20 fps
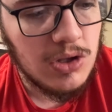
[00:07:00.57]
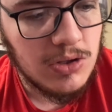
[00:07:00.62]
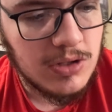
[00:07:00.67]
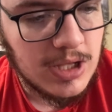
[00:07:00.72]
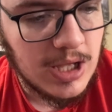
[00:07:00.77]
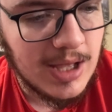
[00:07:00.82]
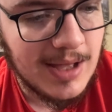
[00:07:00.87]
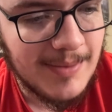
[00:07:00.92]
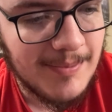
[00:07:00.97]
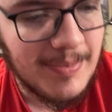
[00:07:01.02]

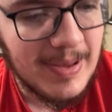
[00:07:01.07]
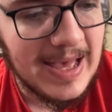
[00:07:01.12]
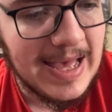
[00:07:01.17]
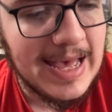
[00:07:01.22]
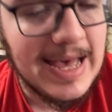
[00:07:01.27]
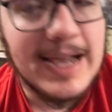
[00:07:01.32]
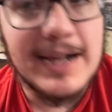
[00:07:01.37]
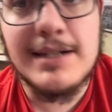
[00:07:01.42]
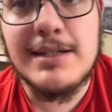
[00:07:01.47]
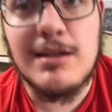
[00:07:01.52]

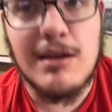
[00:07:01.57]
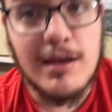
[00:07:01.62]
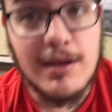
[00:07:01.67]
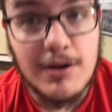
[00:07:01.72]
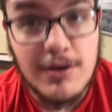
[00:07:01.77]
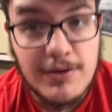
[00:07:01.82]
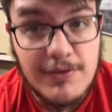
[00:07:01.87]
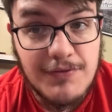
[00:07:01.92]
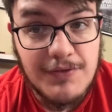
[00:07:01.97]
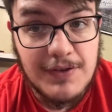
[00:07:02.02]
compact,
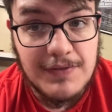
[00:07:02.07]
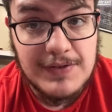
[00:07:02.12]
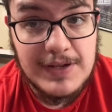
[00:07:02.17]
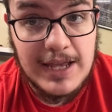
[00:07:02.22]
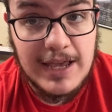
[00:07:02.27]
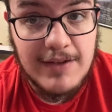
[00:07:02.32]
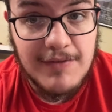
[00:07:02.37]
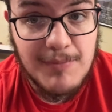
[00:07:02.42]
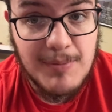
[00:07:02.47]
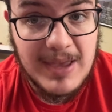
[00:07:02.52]
150
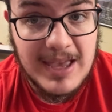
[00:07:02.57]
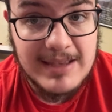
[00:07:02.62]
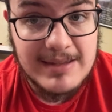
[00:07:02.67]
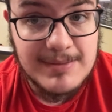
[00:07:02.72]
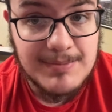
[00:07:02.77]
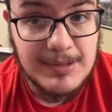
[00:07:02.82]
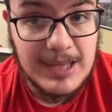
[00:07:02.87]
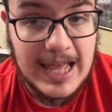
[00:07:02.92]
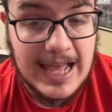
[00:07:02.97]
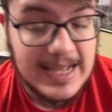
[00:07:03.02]
FPS
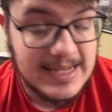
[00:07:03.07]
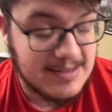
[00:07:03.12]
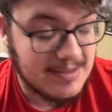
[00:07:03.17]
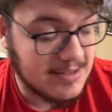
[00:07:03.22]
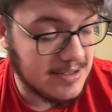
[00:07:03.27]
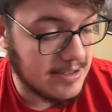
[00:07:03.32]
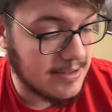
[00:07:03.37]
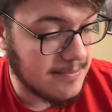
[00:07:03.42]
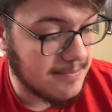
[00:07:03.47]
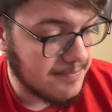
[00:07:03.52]

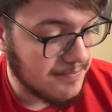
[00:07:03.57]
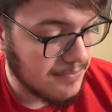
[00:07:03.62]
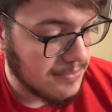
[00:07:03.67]
blaster